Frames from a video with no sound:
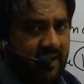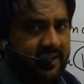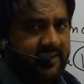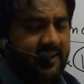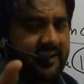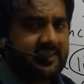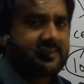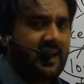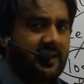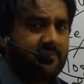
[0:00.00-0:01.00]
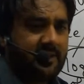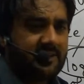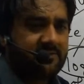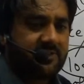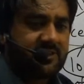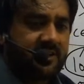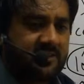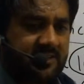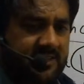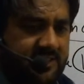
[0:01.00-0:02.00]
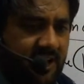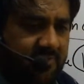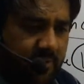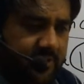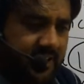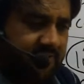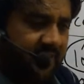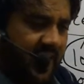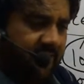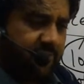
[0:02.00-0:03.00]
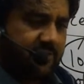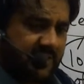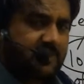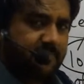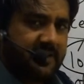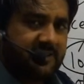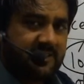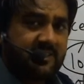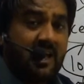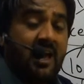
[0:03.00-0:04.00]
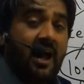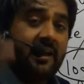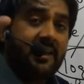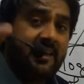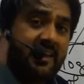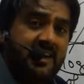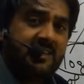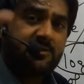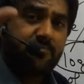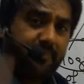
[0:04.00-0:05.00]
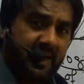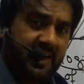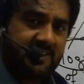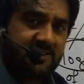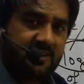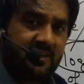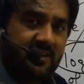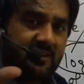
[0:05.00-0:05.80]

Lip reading: writing an assignment which consists of more than 5 to 6 pages, and each page